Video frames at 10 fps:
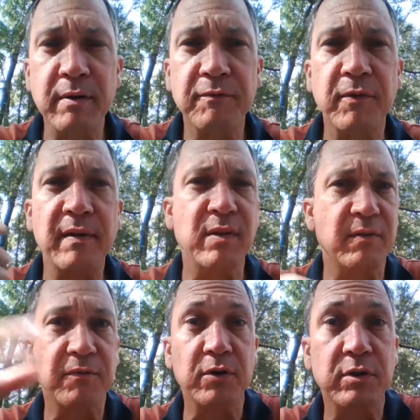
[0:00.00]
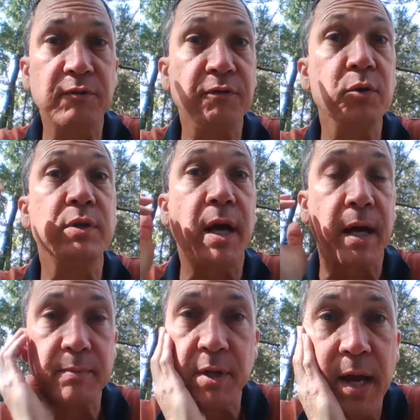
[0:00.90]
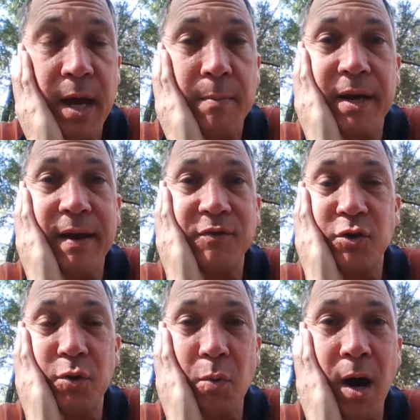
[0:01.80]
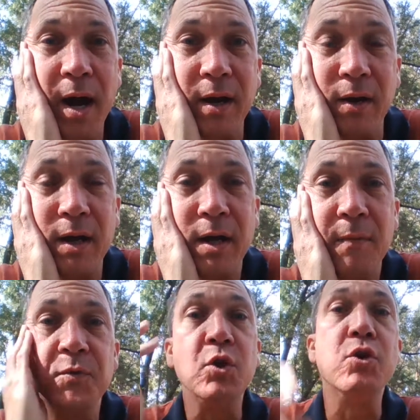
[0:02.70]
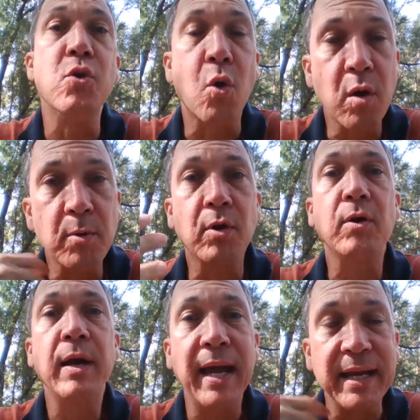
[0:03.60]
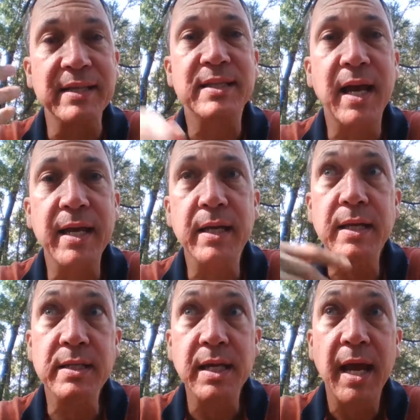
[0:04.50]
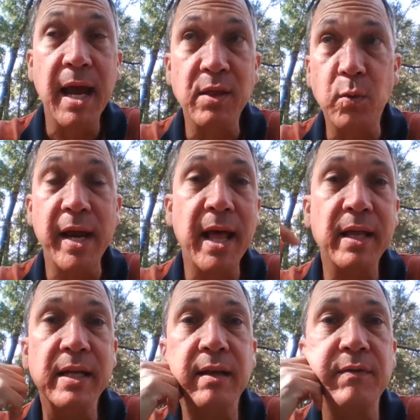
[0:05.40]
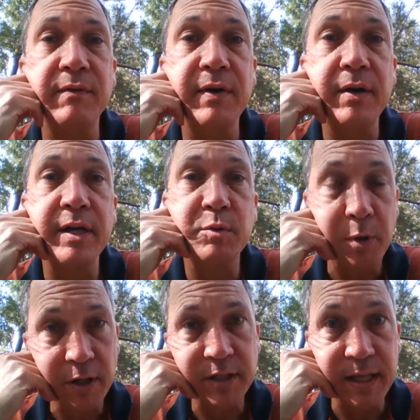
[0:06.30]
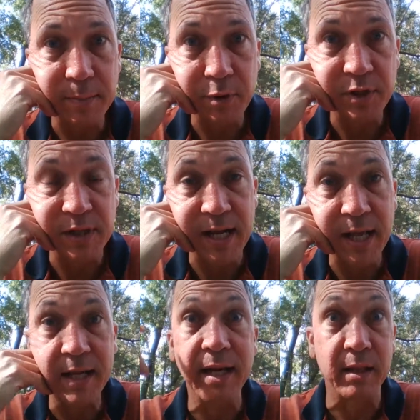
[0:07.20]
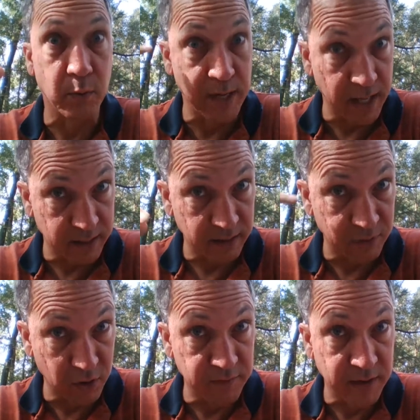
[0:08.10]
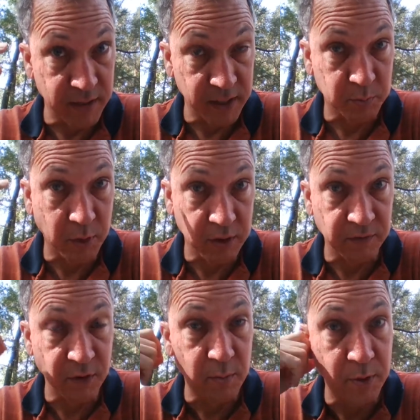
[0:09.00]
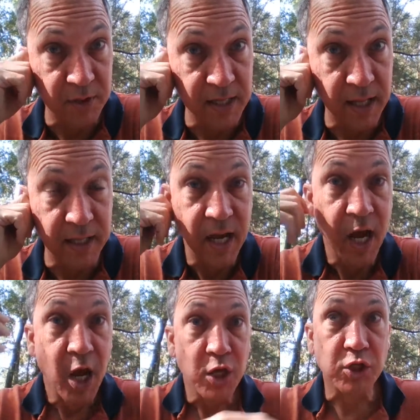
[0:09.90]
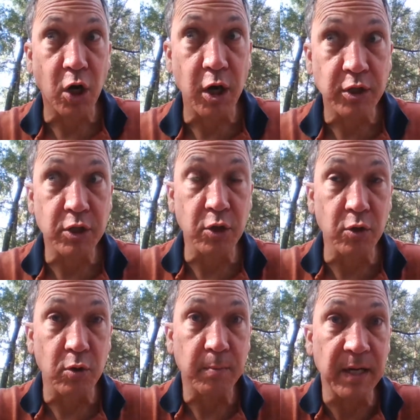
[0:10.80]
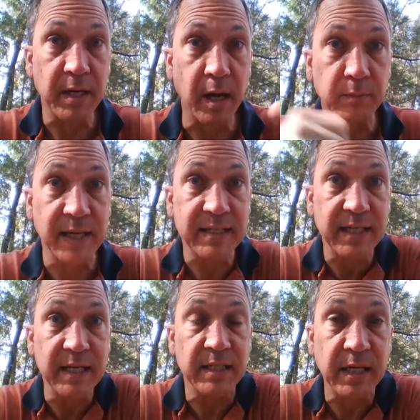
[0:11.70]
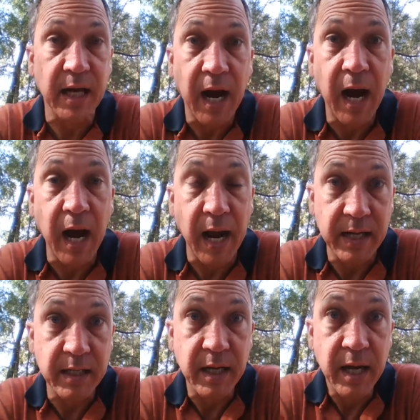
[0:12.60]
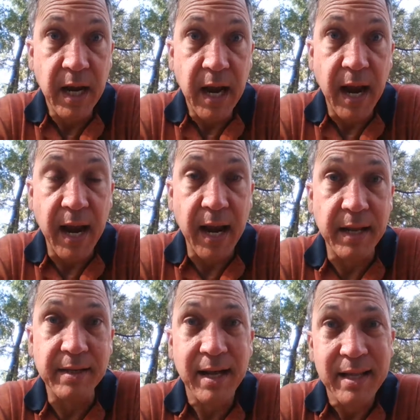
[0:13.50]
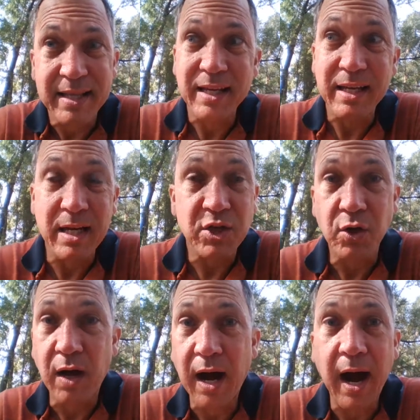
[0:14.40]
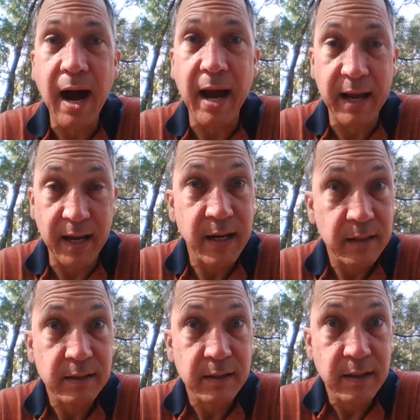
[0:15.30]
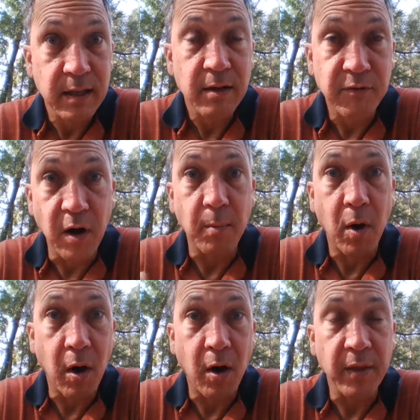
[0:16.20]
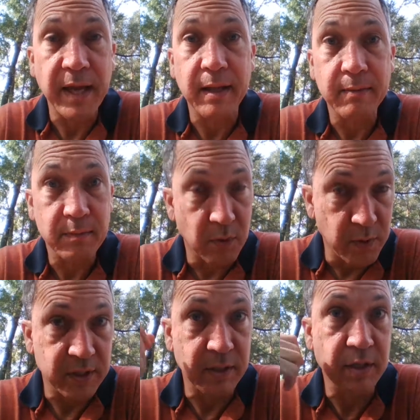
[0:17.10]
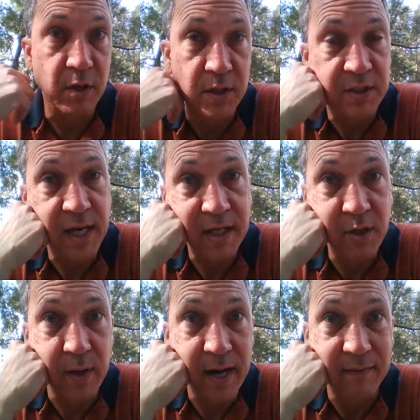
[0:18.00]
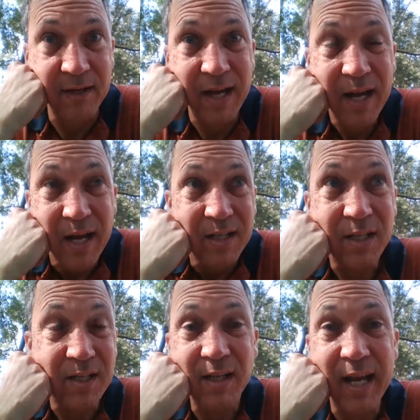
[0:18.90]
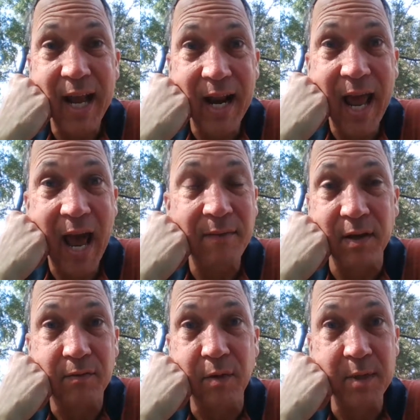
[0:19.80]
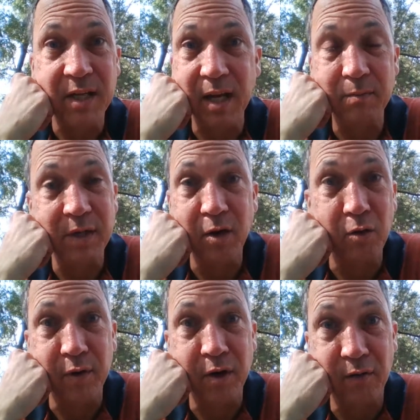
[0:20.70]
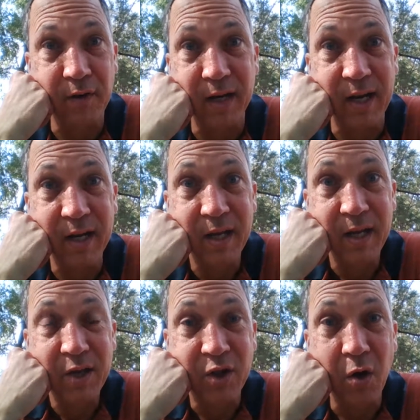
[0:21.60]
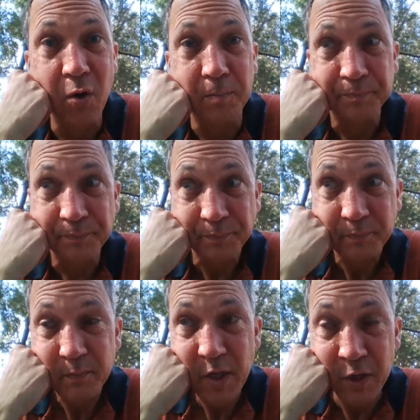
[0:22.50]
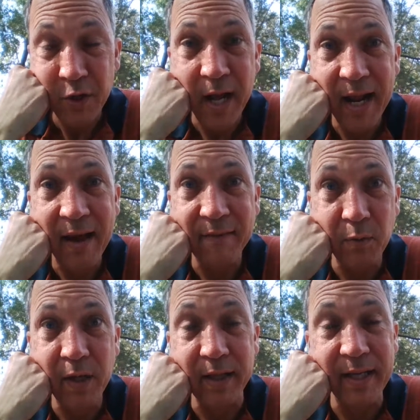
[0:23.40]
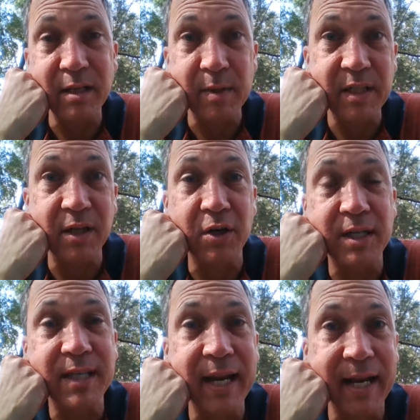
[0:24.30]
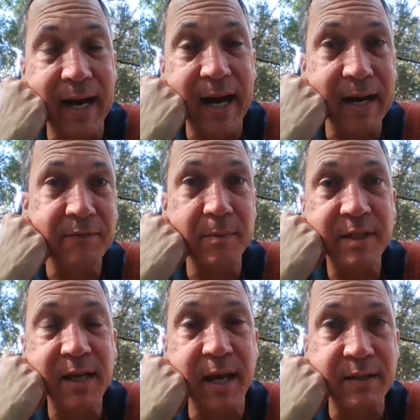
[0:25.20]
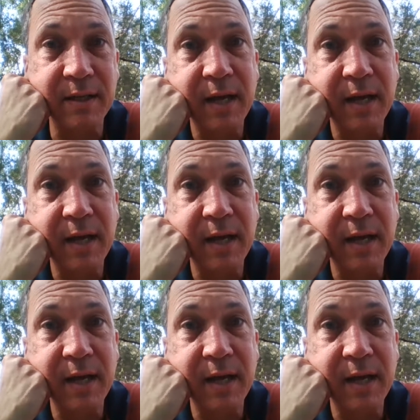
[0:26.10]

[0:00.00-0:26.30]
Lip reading: forever the first few times. But after a while, your normal anxieties and the reality of the various parts of that personality and the reality of your various parts of your personality start to become less easy to hide. And the initial high from all that, the sex you were having, you can't have it from the same thing over and over again. So you're not having real intimacy. You're just getting a high from the sex.